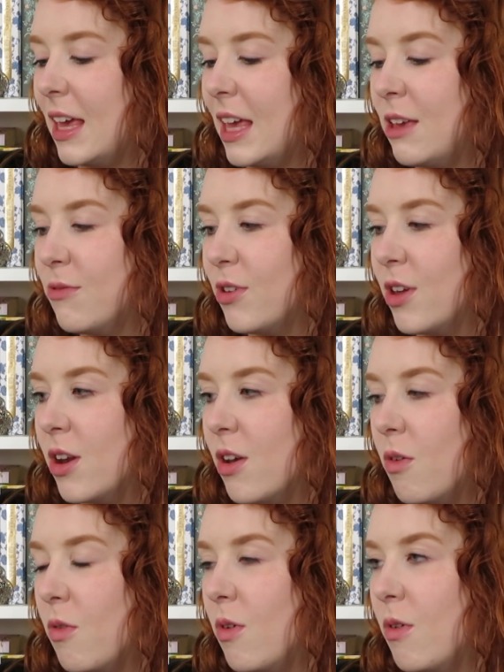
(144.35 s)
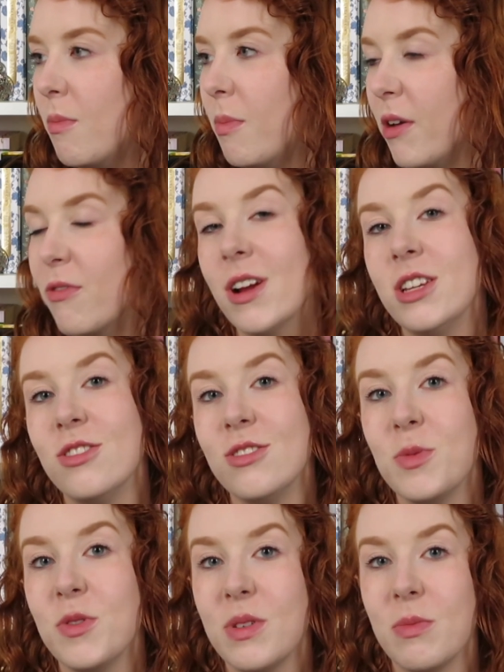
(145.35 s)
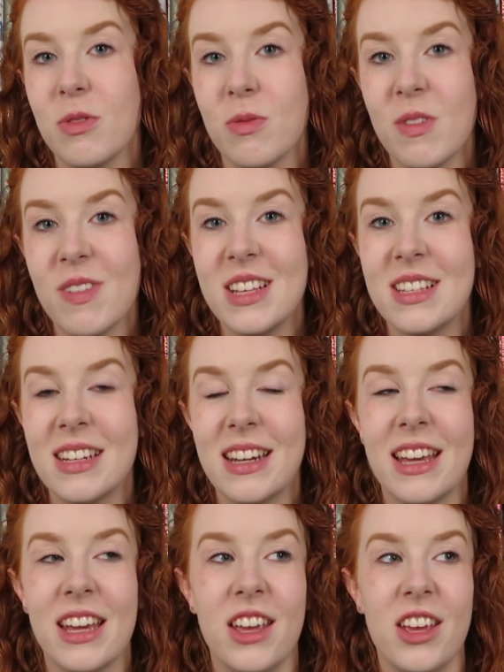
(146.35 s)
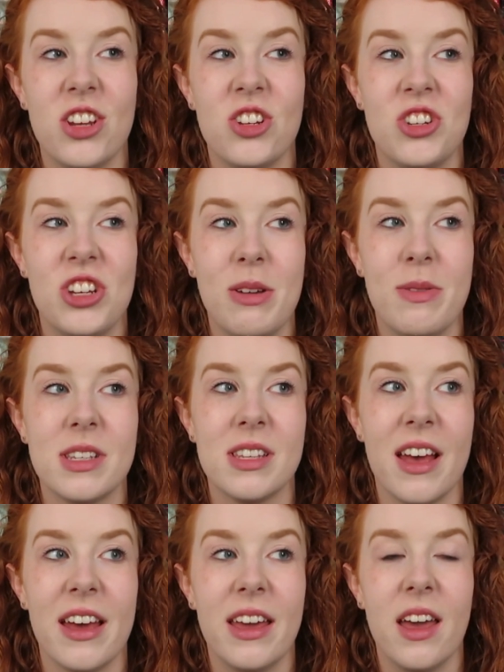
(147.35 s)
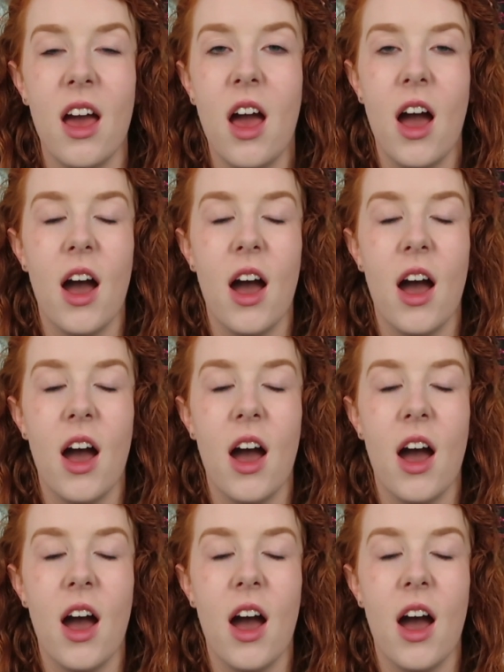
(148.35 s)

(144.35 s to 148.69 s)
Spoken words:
Even my friend who's moved in with me recently, she was like,